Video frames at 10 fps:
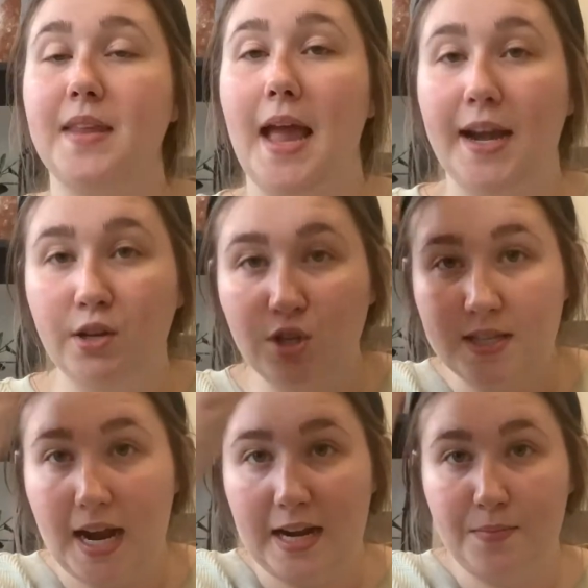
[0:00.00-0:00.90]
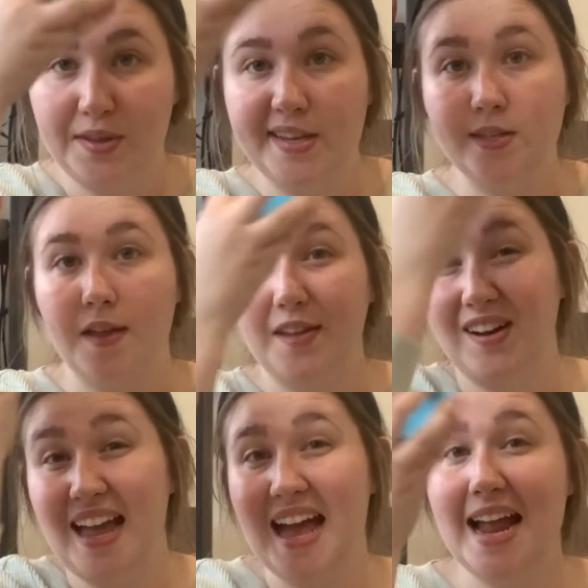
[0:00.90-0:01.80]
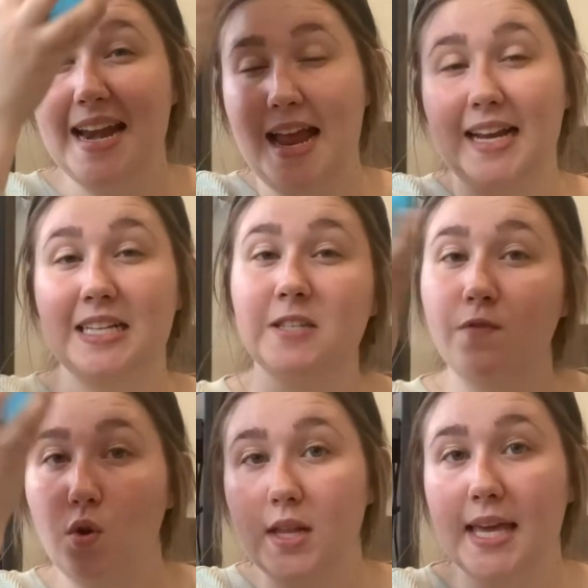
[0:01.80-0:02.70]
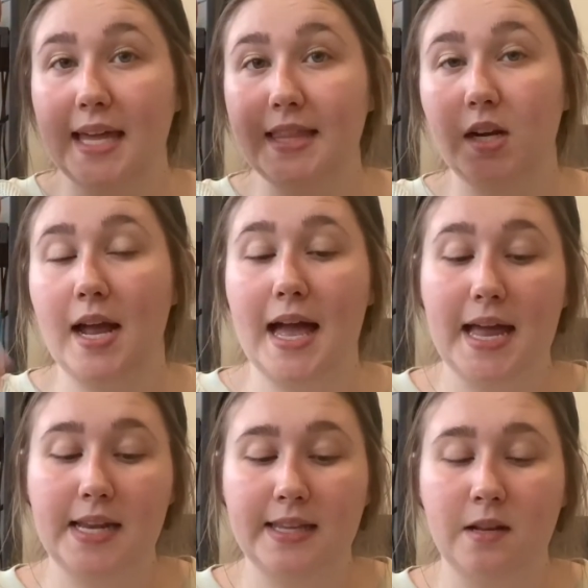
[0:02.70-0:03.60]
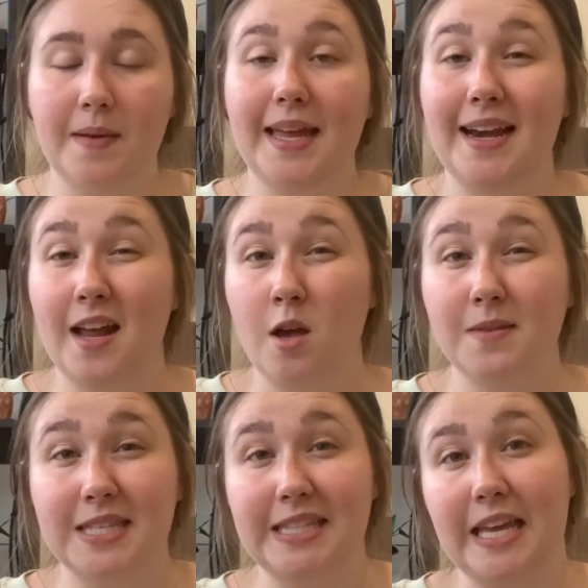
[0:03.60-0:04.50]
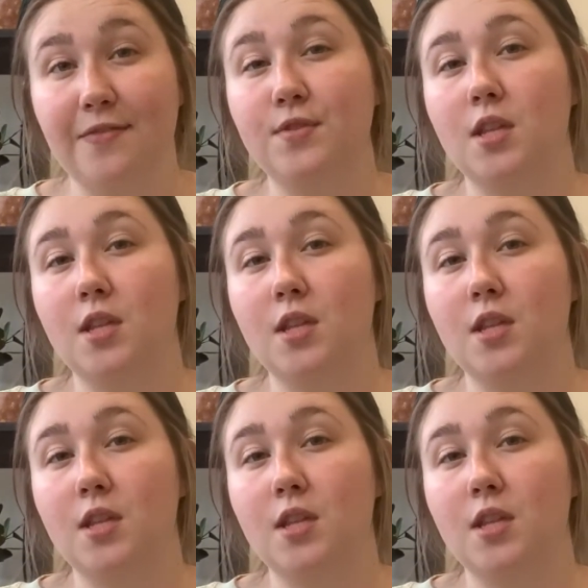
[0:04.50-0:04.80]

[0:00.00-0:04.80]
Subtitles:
and you just kind of put this on their head and exfoliate their head a little bit, and it helps lift the